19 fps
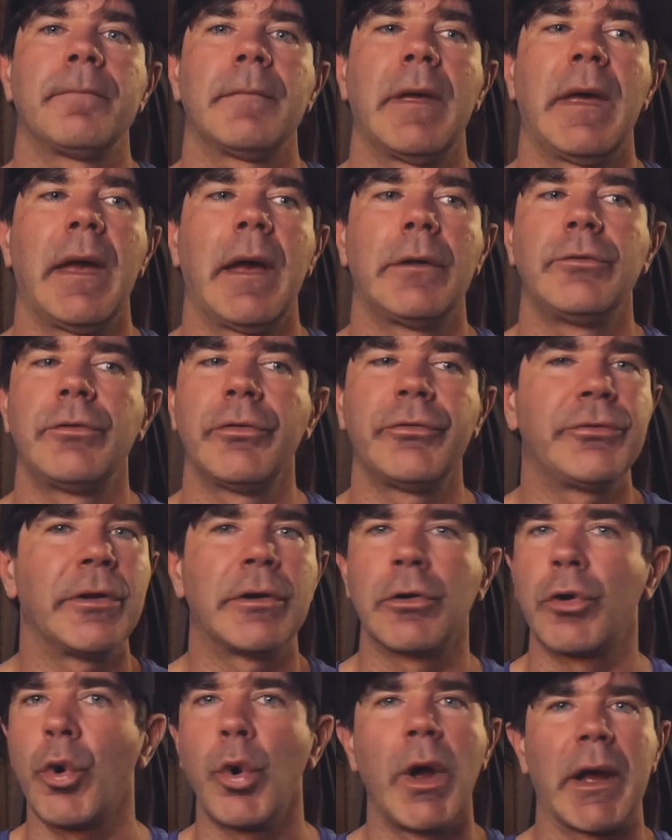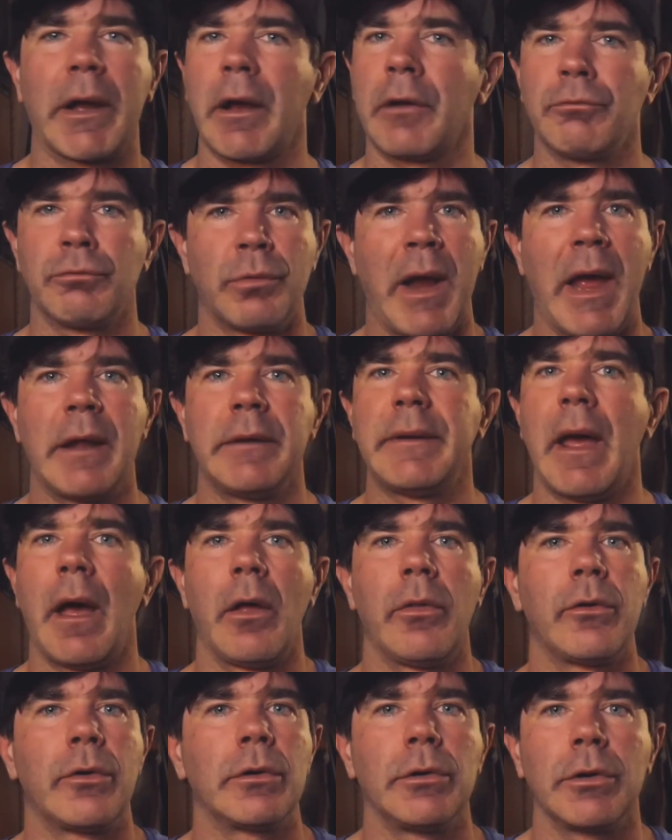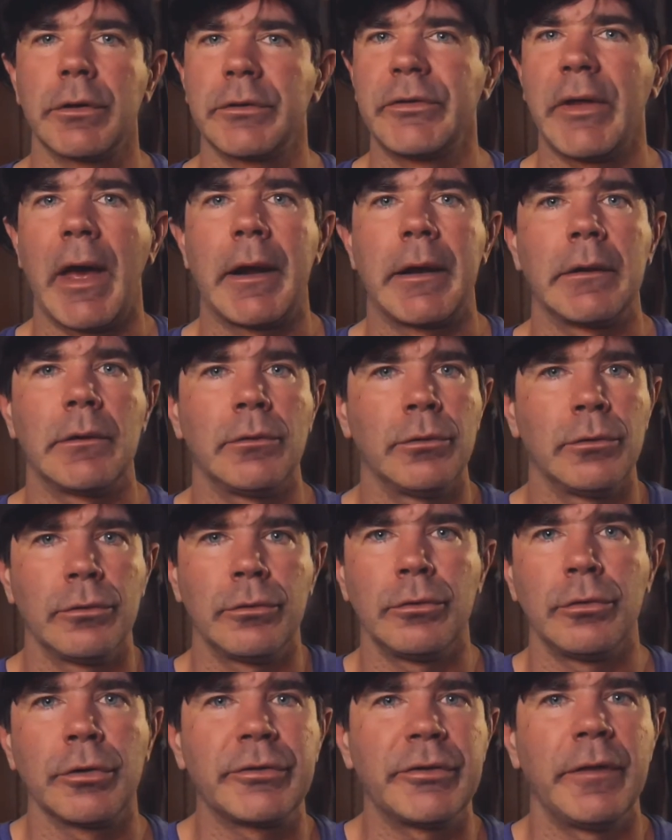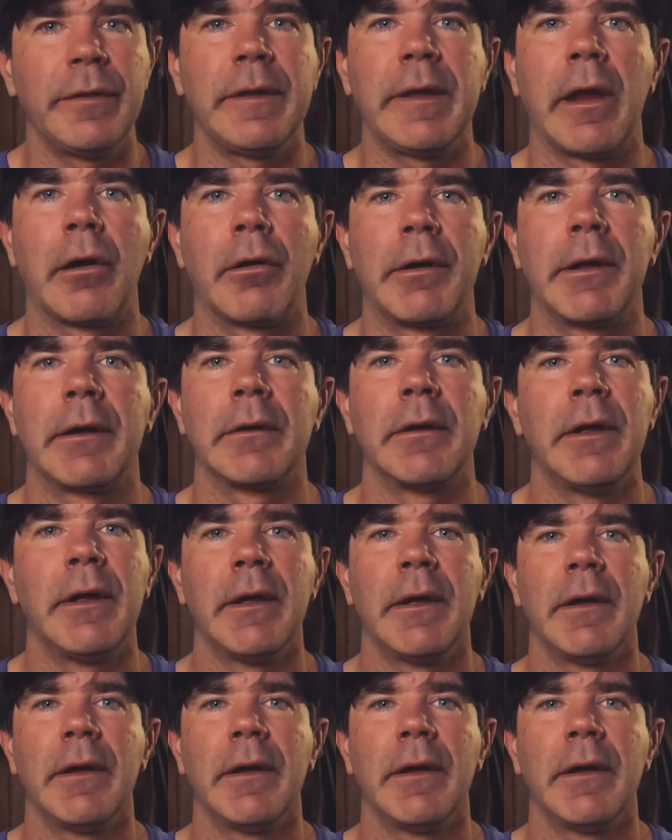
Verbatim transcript: and just did a quick ran down there, looked at it, looked in the area,